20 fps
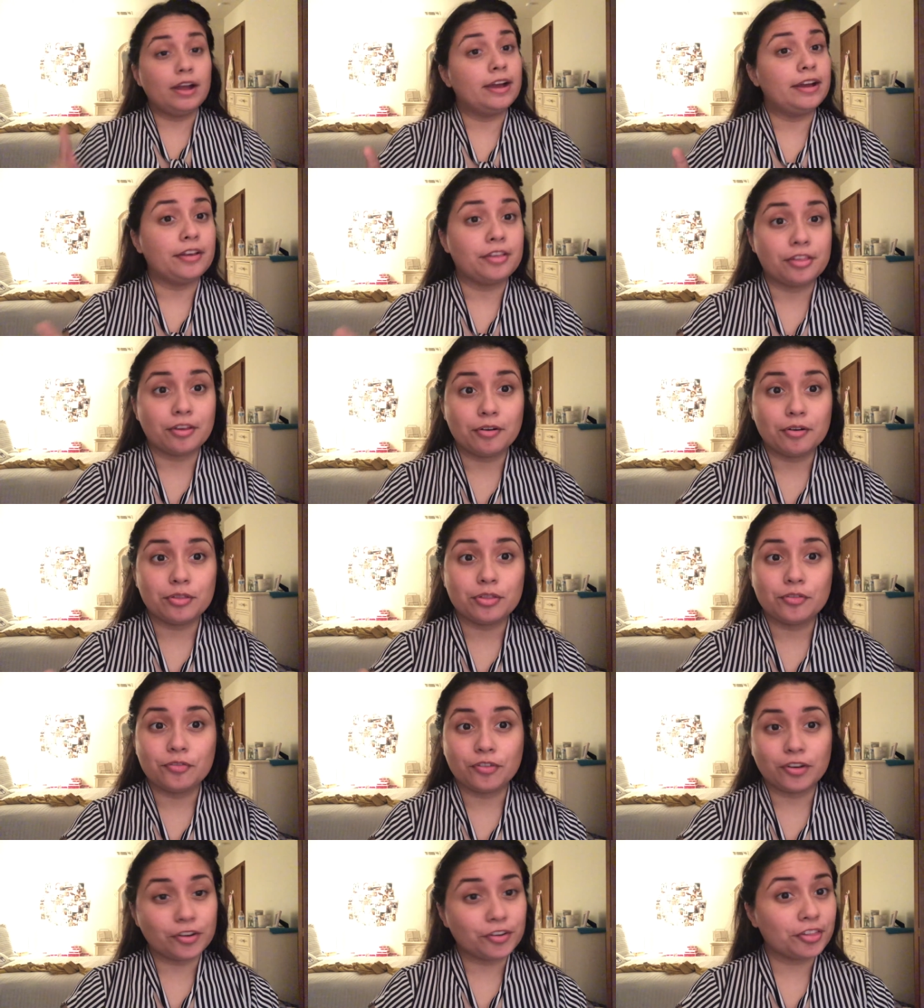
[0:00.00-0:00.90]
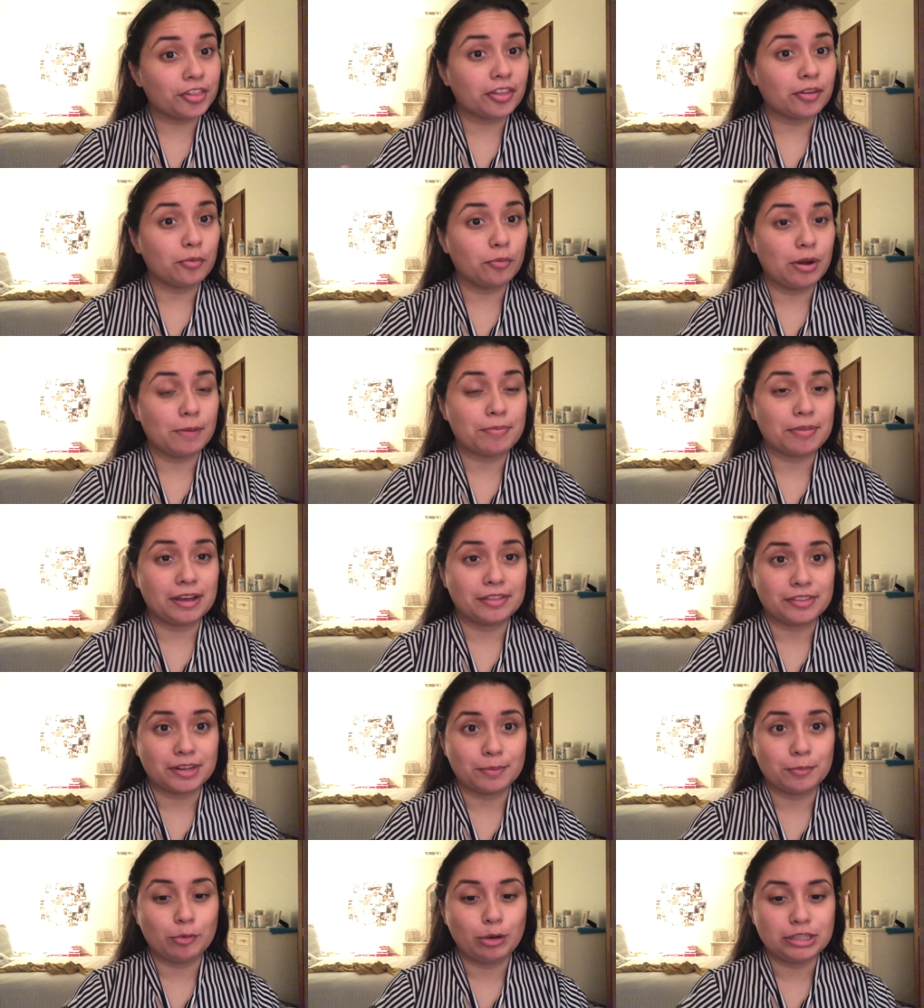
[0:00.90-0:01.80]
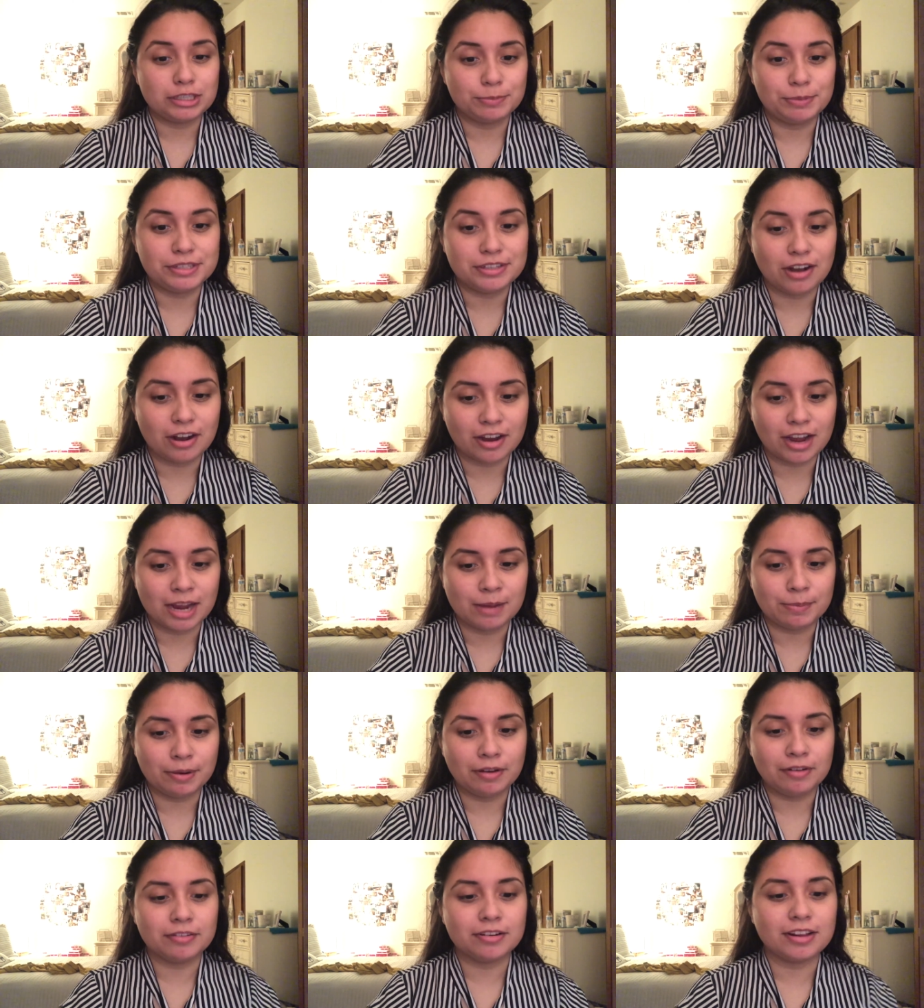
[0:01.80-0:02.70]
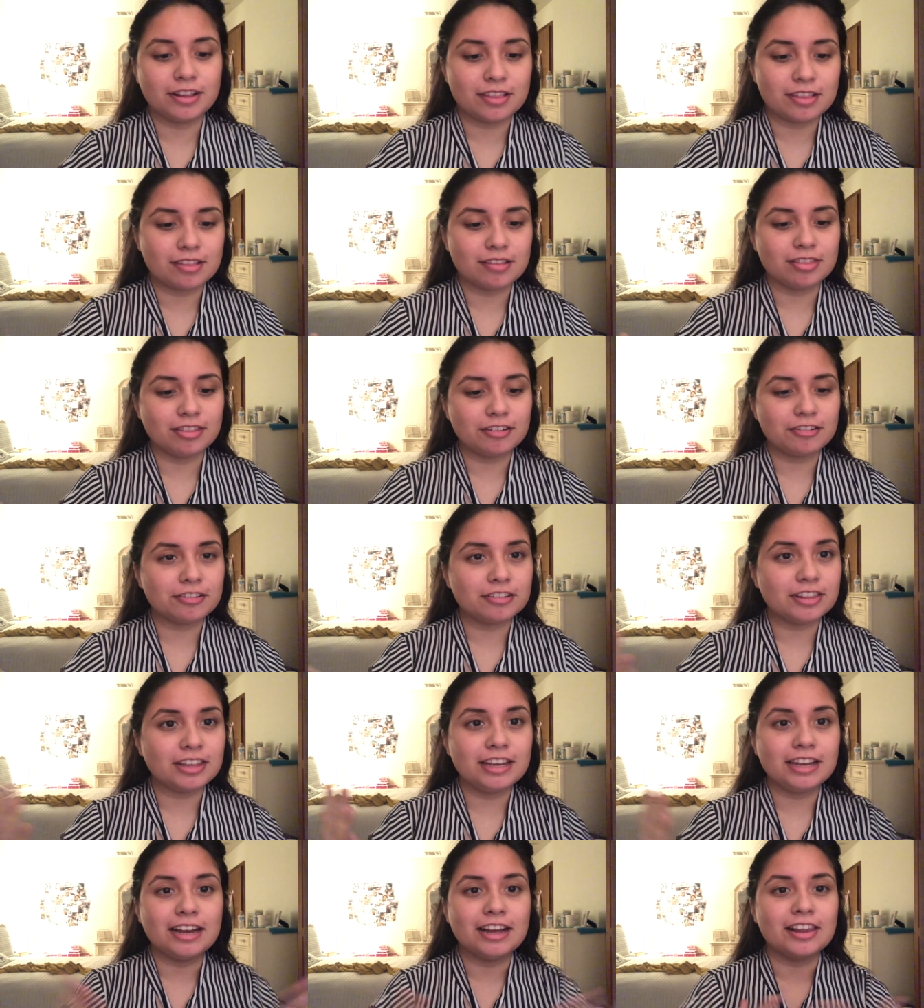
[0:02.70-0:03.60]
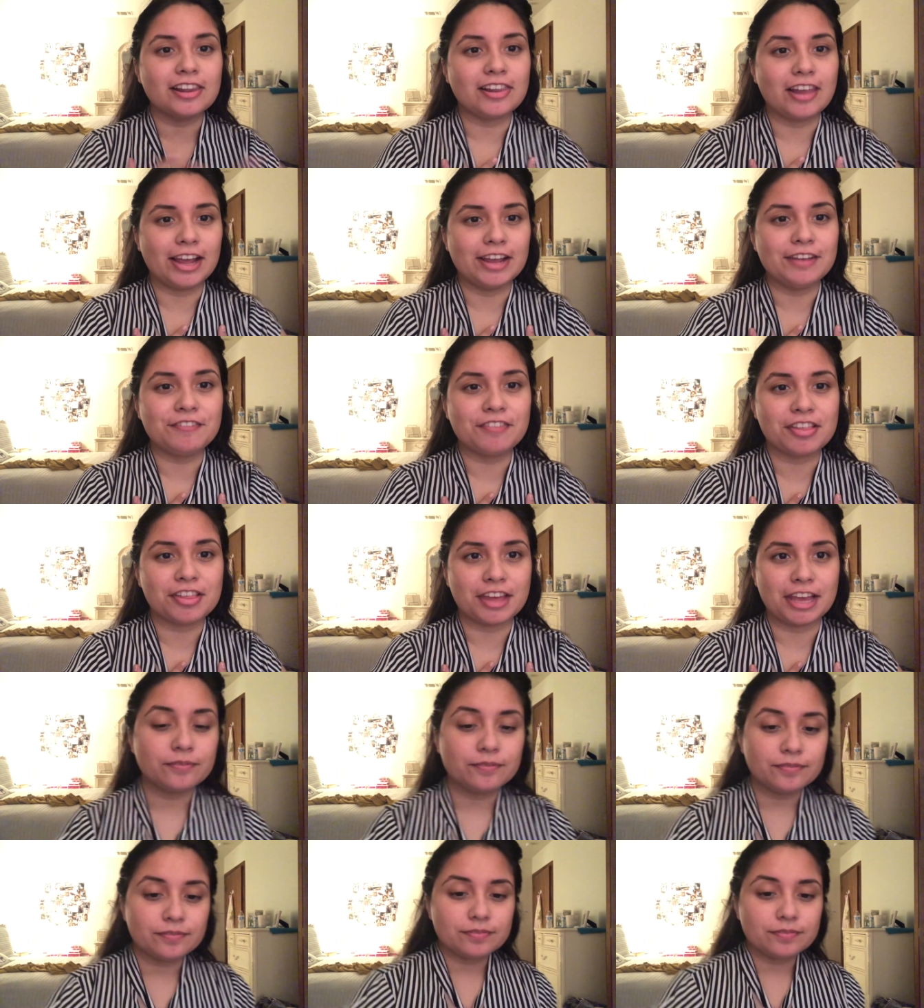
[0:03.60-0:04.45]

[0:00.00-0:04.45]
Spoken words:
so the first website that I'm going to be talking about is literally a lifesaver.